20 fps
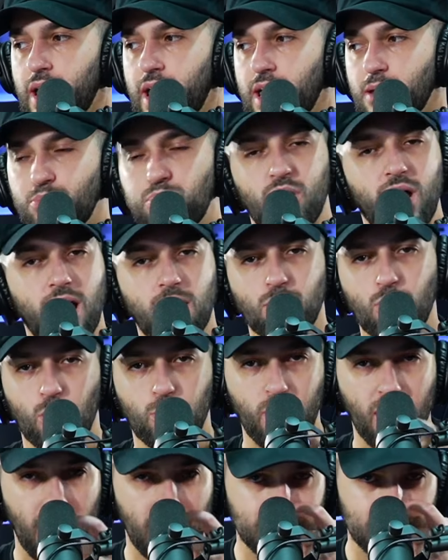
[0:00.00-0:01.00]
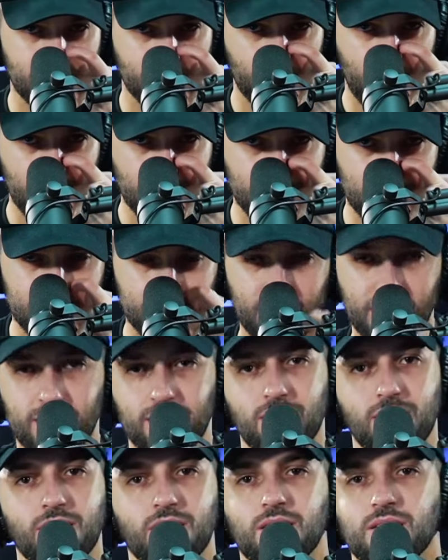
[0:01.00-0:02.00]
and put out a more positive message,
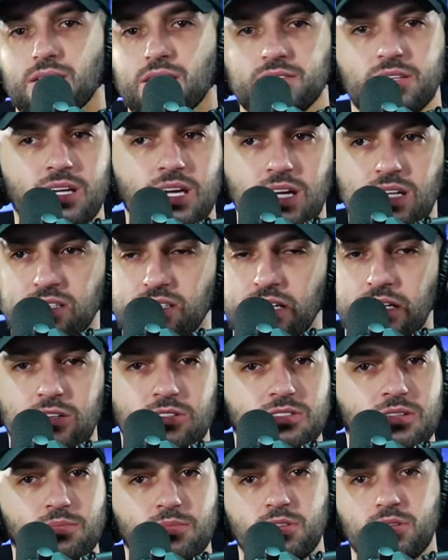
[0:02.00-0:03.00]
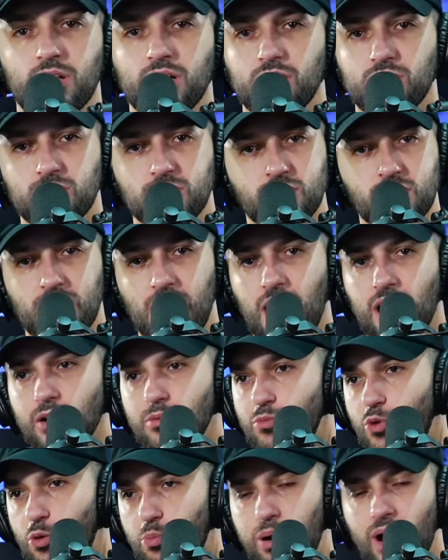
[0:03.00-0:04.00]
man. Let the kids hear something that are in
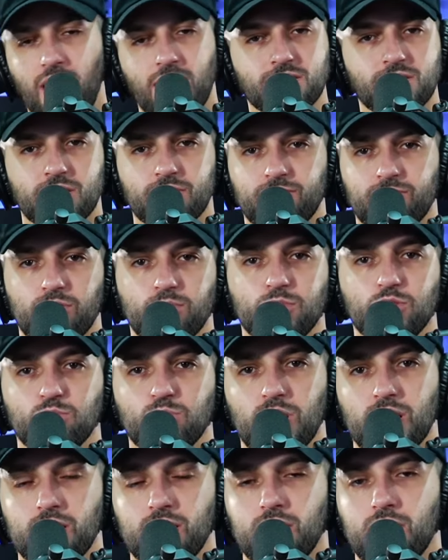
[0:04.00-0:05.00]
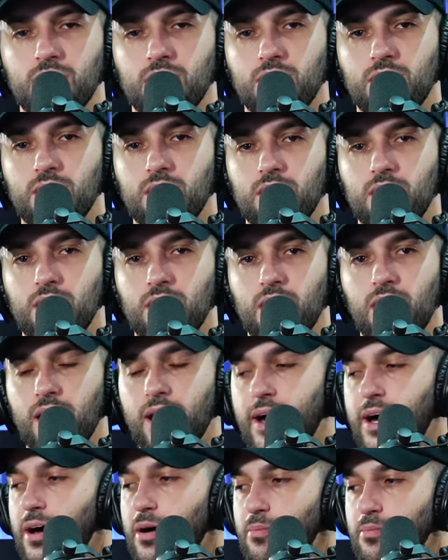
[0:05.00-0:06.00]
Chicago more positive from you, man.
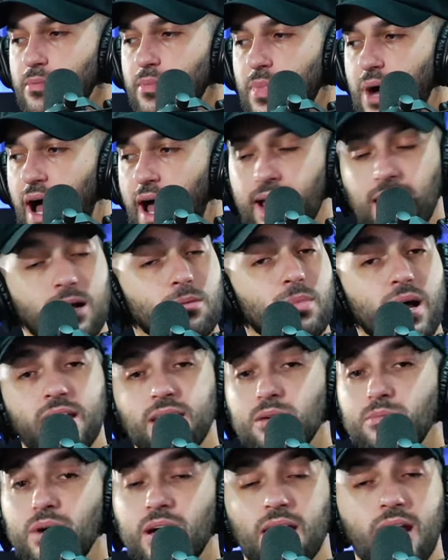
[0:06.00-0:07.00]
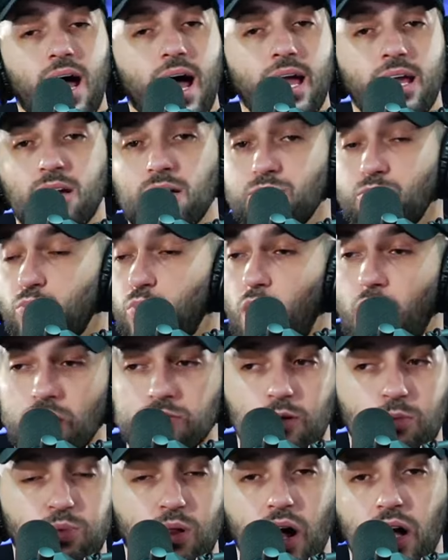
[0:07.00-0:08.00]
I commend him, man. I round
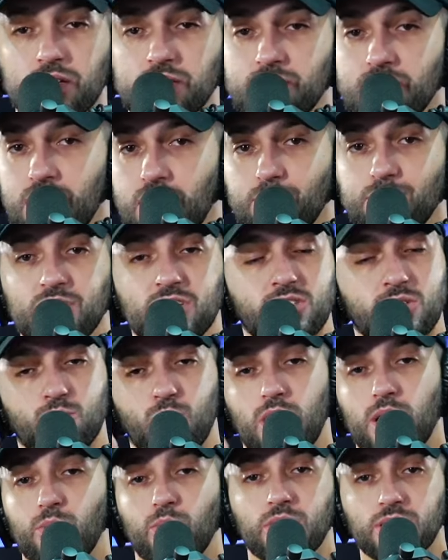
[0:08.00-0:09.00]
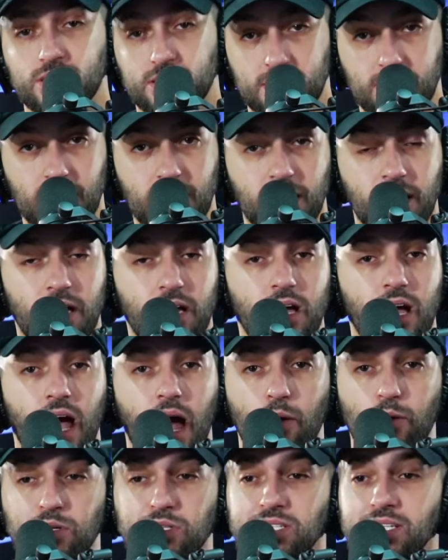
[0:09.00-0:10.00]
of applause to him. This is what I want to see.
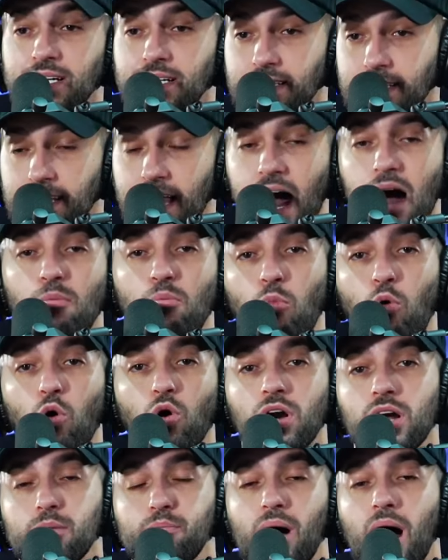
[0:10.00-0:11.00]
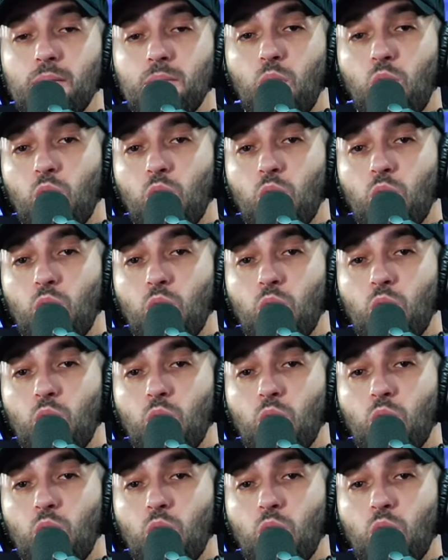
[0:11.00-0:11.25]
I want to see a lot more hip-hop